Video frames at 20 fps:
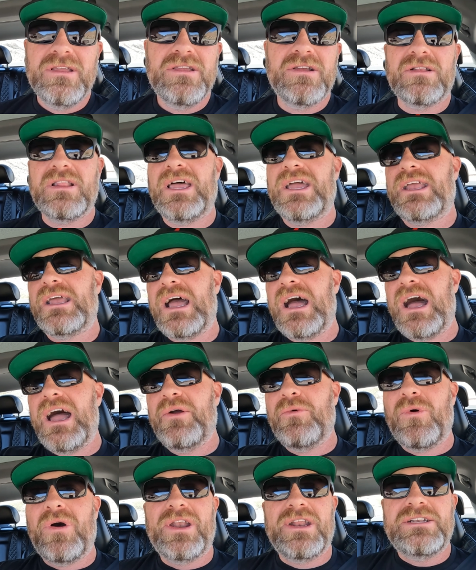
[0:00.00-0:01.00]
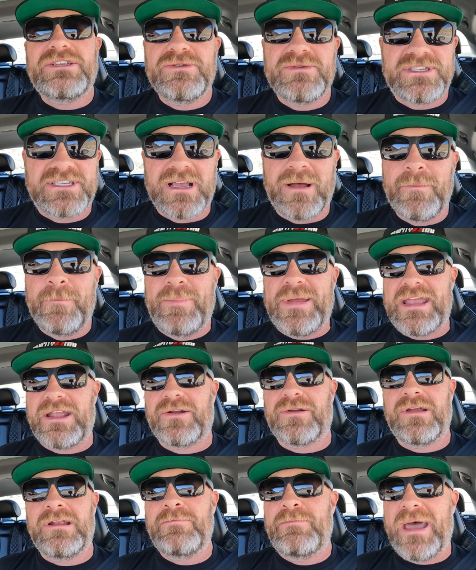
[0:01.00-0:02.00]
you're like, I want to do something
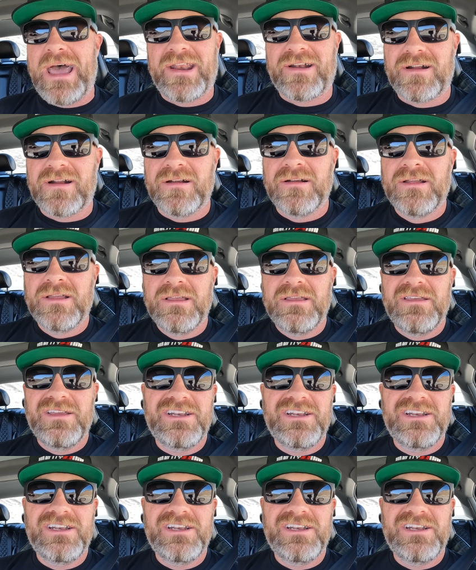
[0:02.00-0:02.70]
bigger and better,